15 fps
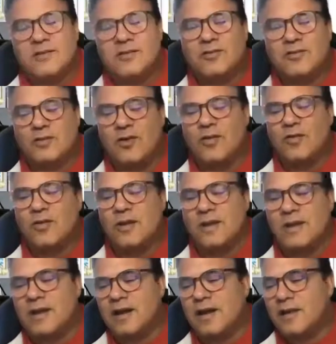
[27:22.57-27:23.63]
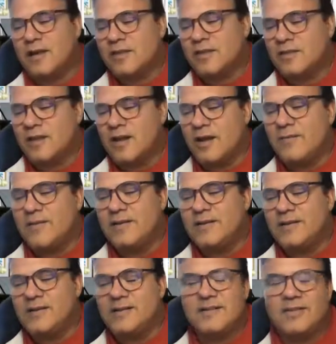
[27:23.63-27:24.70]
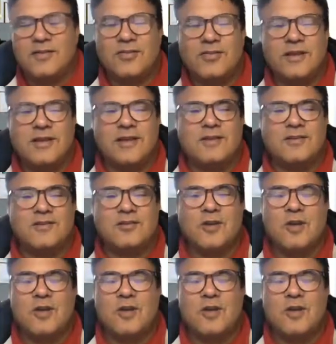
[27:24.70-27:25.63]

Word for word: so the uh, I mean, the, the thing is,